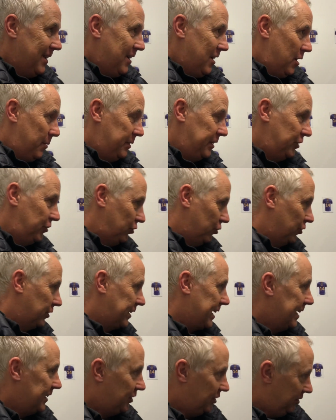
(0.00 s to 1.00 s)
I mean, you saw
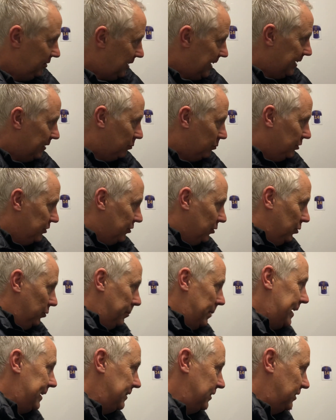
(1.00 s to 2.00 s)
Gash's leg was all
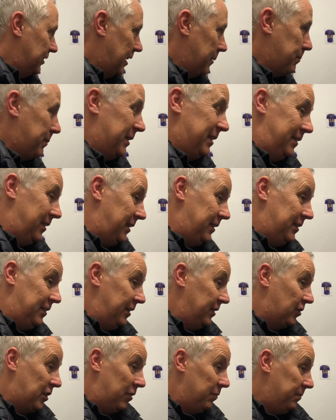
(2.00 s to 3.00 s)
bandaged up, but
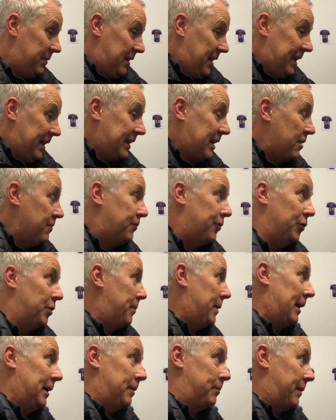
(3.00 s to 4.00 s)
he's gone. They go through the
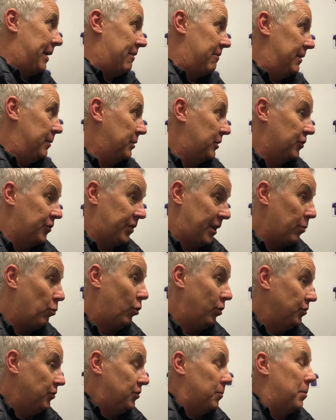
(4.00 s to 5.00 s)
pain barrier because they
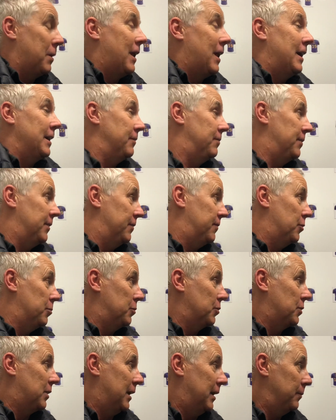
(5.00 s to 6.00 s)
want to play for the
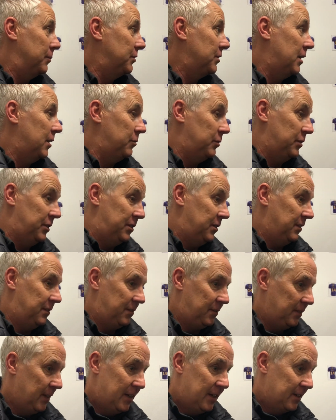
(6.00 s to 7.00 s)
football club, so which
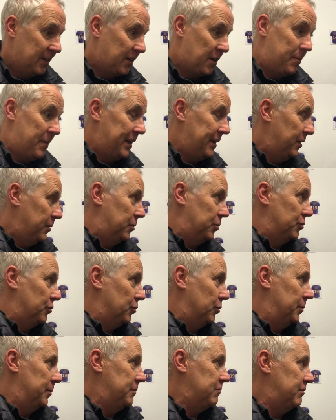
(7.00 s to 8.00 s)
is commendable
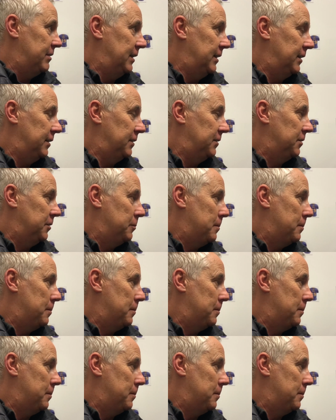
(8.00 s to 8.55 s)
to them, really is.